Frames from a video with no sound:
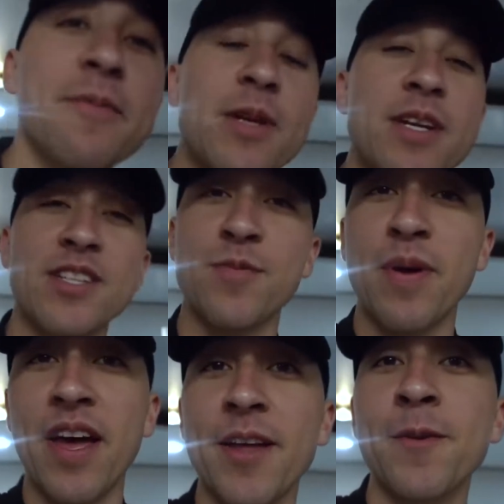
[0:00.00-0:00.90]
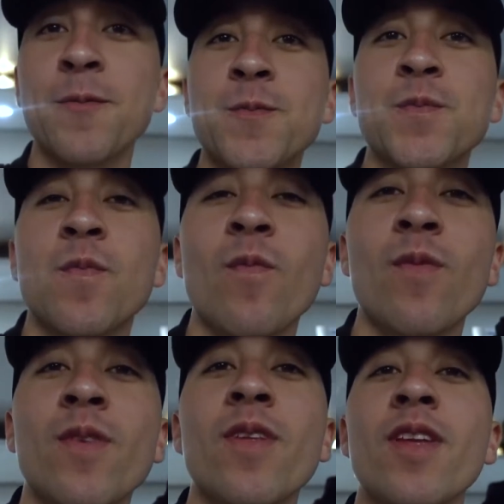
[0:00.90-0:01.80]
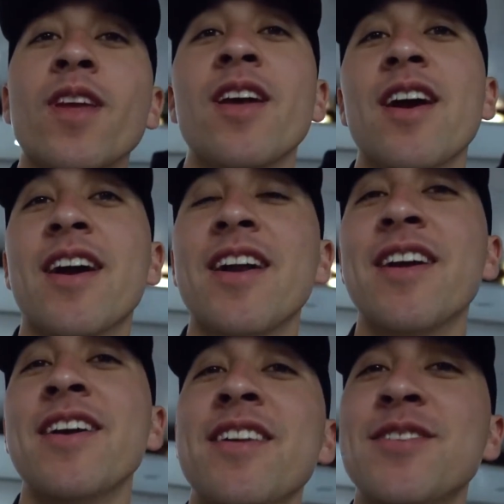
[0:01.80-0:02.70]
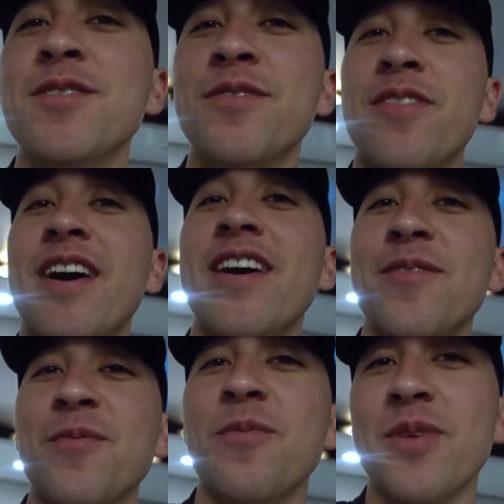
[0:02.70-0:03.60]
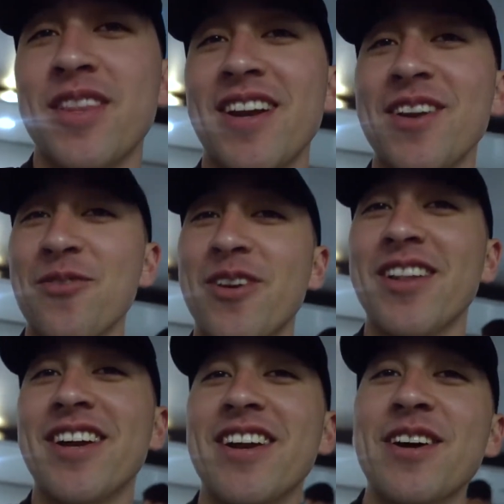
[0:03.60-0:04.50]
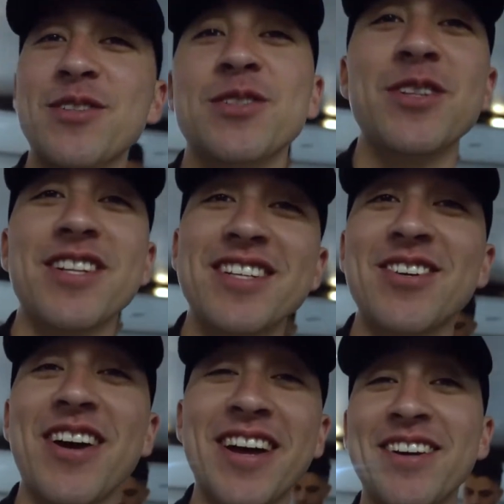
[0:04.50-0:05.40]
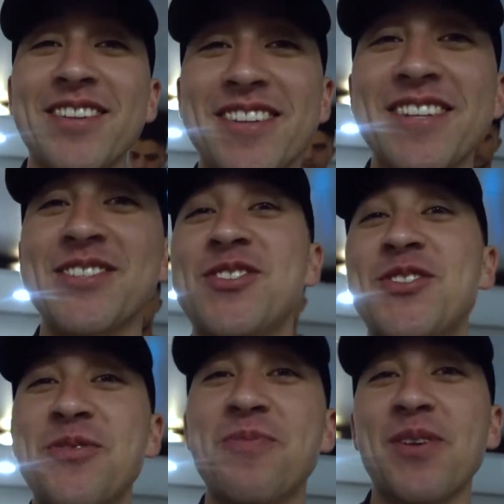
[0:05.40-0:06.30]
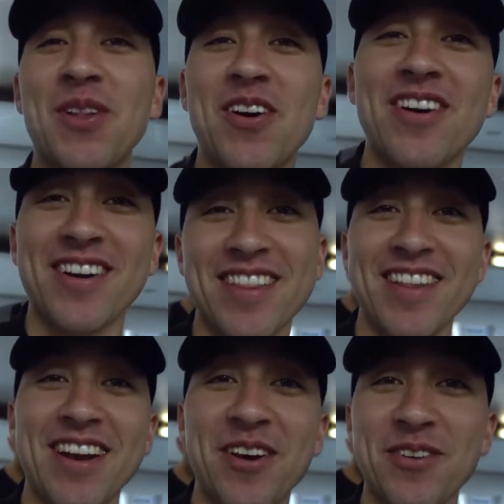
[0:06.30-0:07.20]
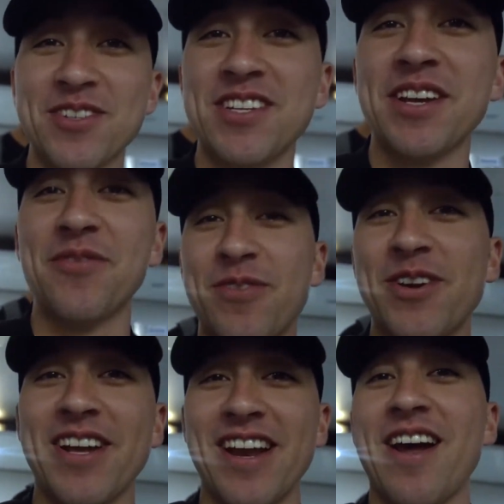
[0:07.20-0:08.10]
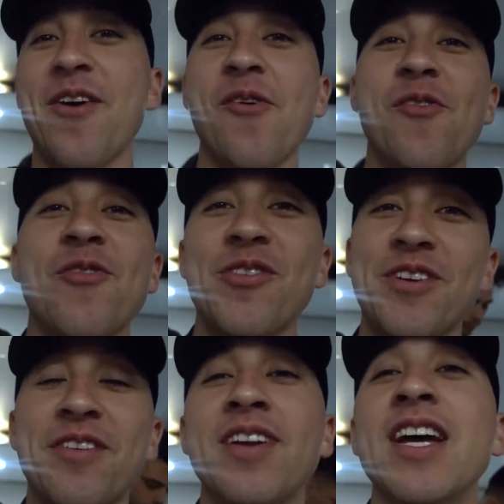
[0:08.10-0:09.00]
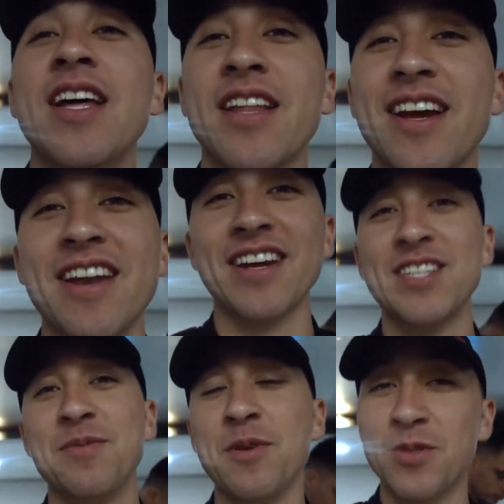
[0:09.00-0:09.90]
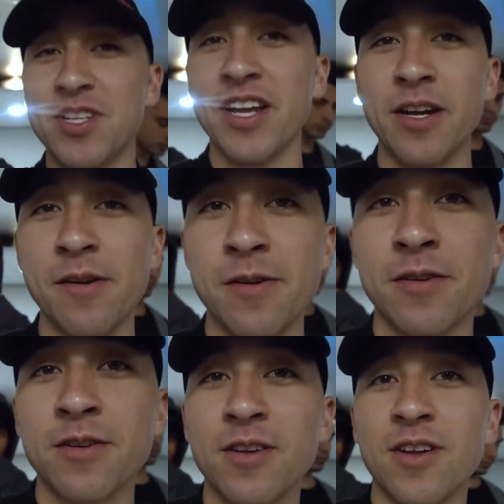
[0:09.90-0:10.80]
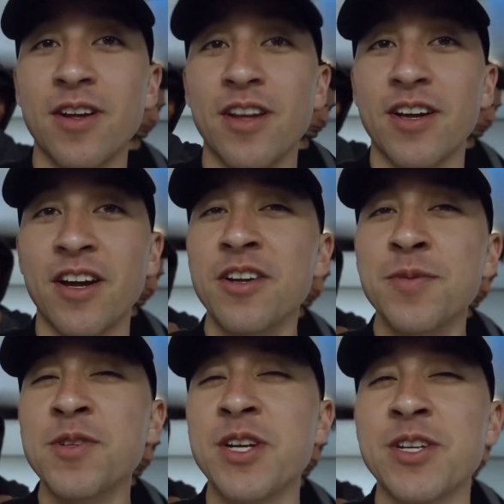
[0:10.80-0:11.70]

let me hit his pen. I kind of hit it too fat, but then I didn't want to let it out too early, so I held it in super long, and then I was like freaking out, and then the guy next to me was like, kind of smells